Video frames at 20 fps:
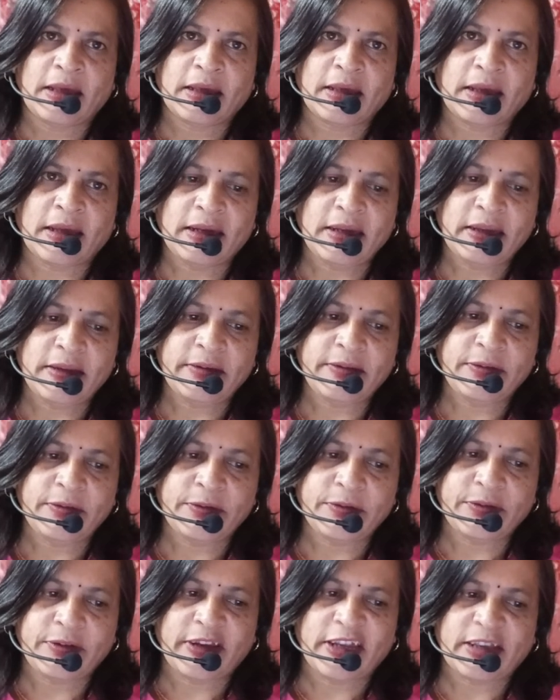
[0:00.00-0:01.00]
Can is
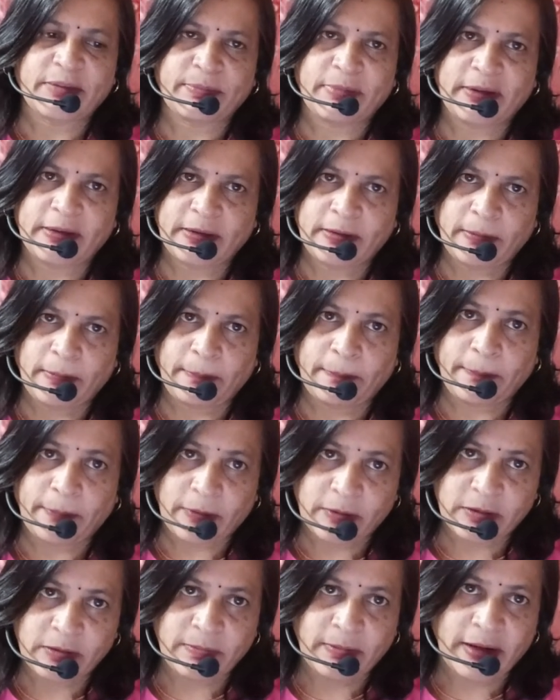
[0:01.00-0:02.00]
used to express
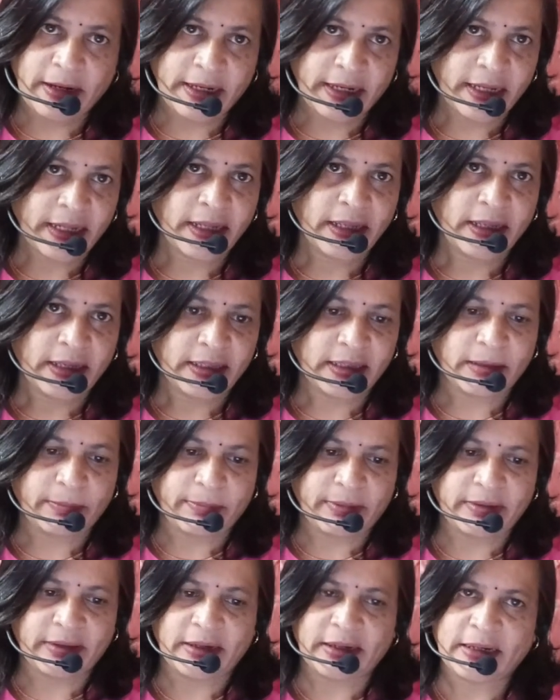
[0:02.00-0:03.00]
possibility in the
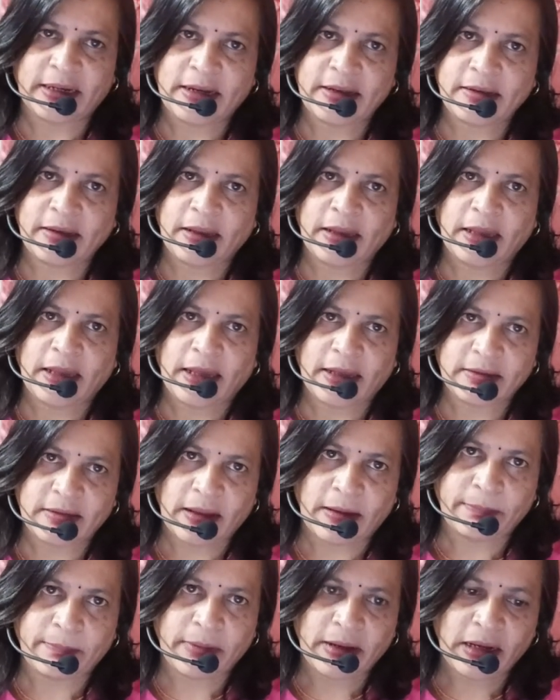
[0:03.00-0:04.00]
present tense.
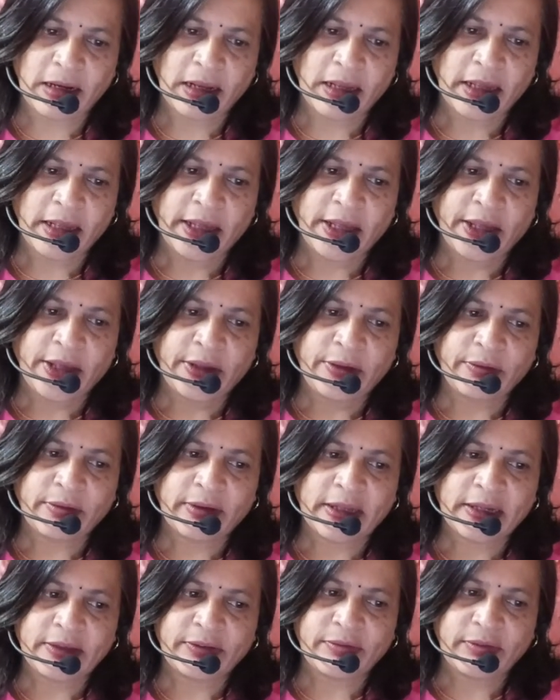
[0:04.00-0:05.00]
Example, you
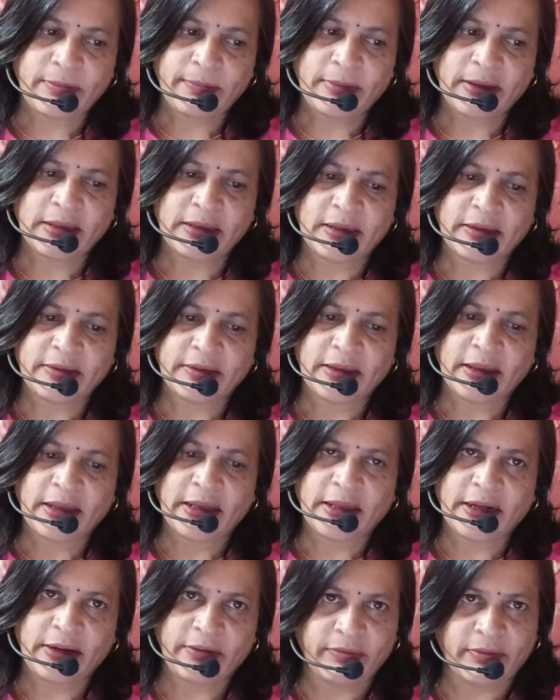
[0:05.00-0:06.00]
can swim in this
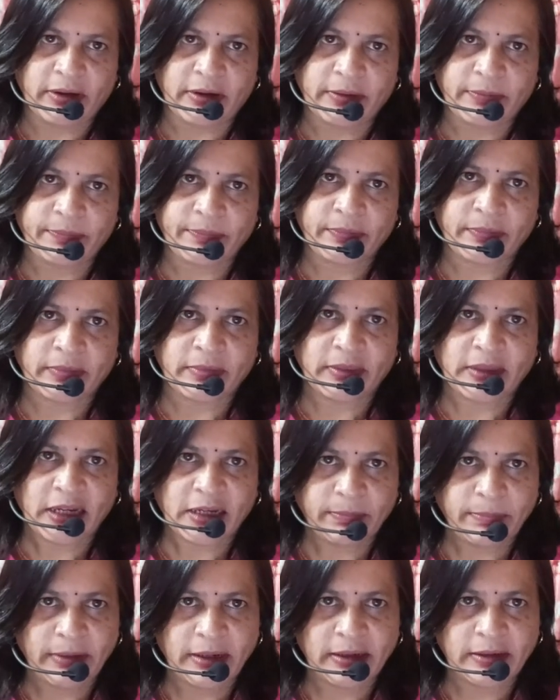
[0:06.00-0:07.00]
river.
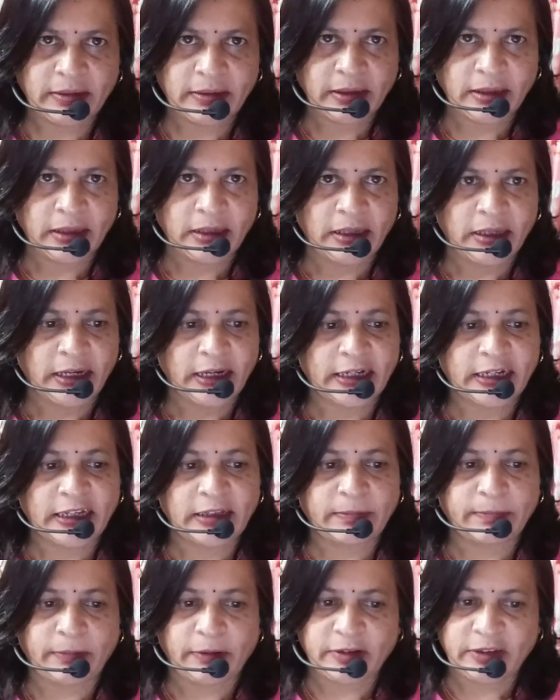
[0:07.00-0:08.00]
That means, it
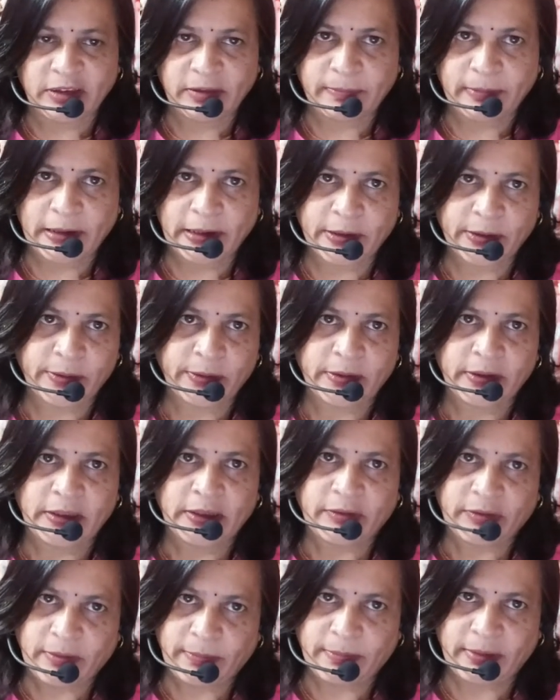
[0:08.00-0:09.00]
is possible
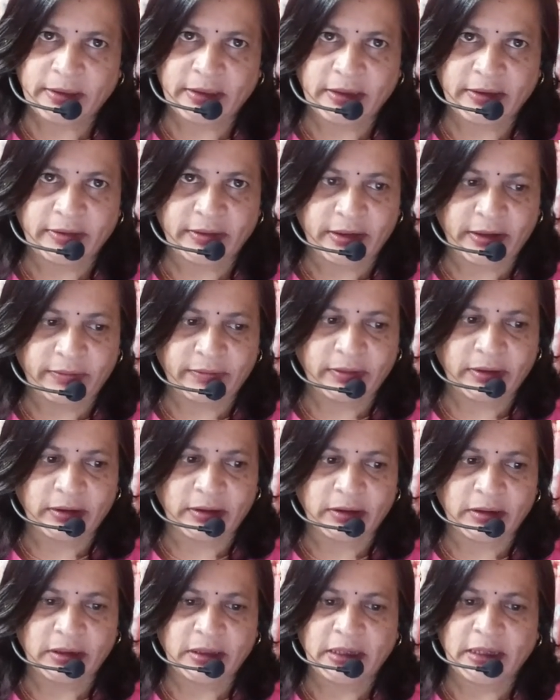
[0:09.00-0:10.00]
to swim in this river.
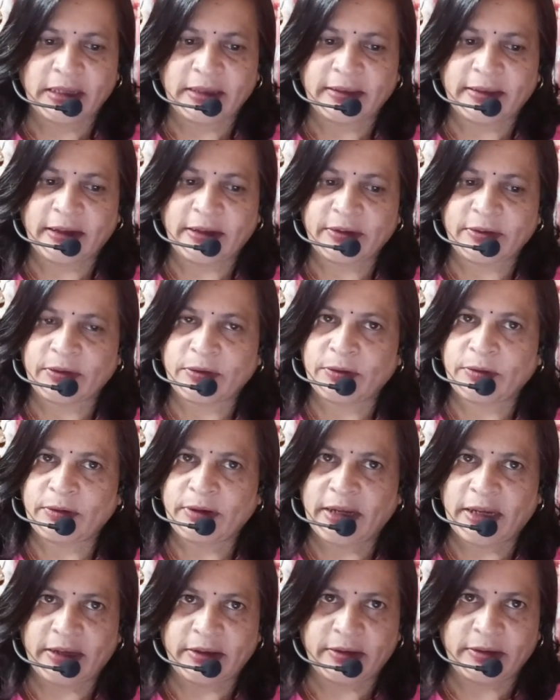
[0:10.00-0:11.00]
There is no
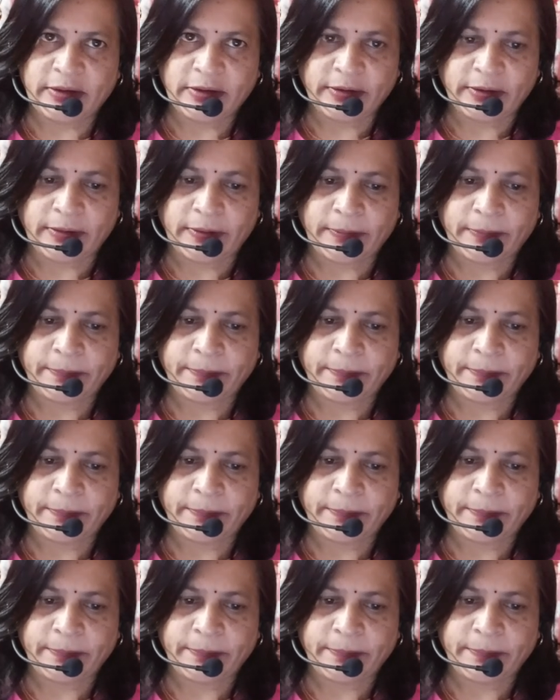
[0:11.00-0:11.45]
danger.